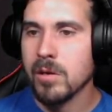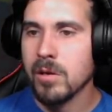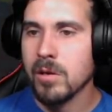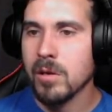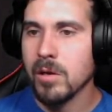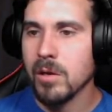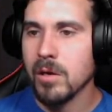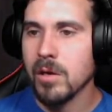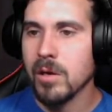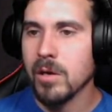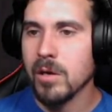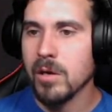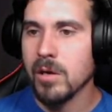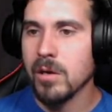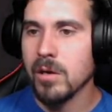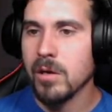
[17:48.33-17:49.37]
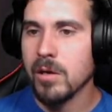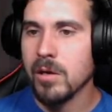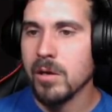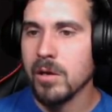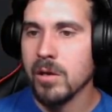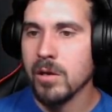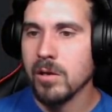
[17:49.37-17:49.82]
Uh.
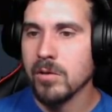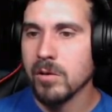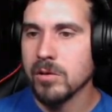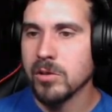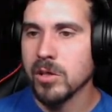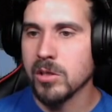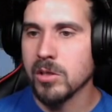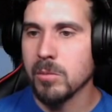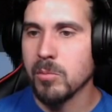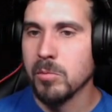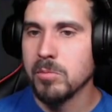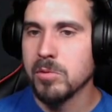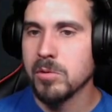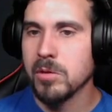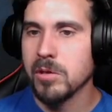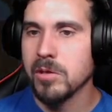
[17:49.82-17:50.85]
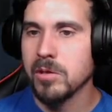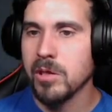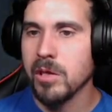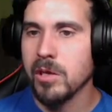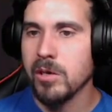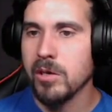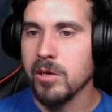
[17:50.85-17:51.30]
Let's check the poop toilet
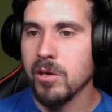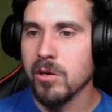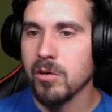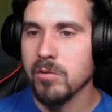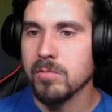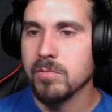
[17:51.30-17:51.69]
area. No.